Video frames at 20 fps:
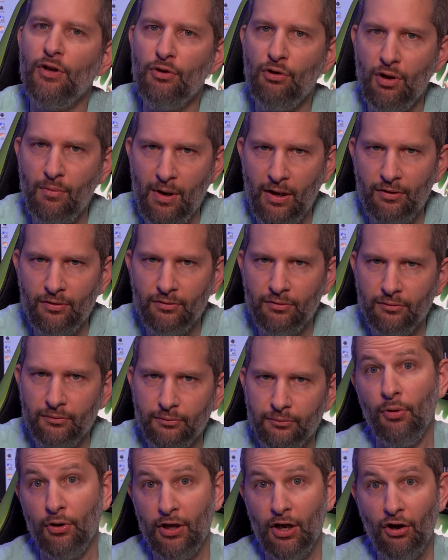Because the
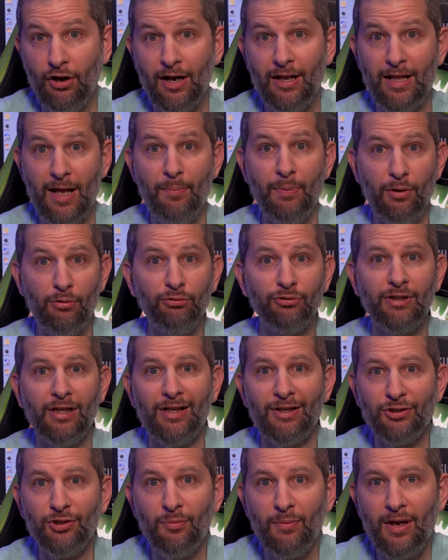question I'm asking
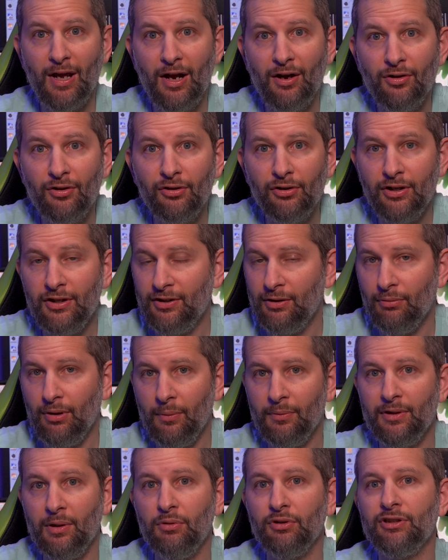myself, and probably
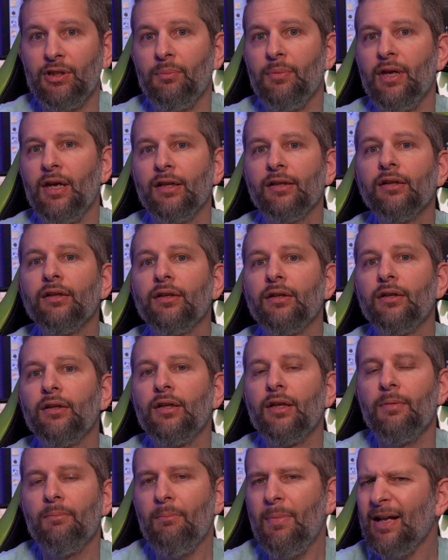you are too, is
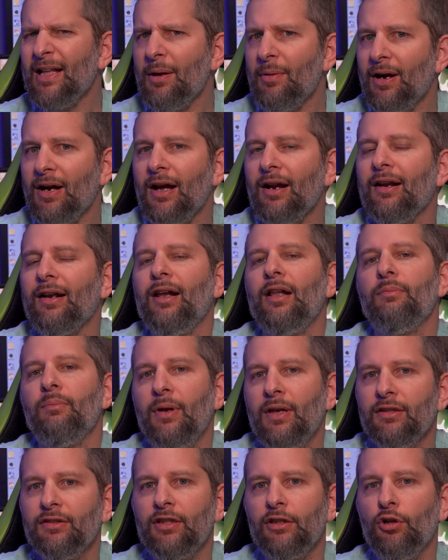will prices
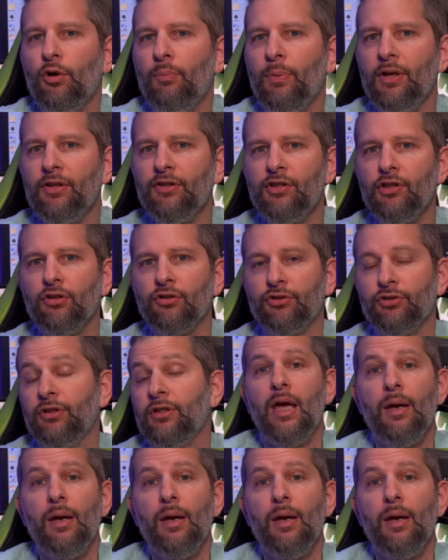really go down?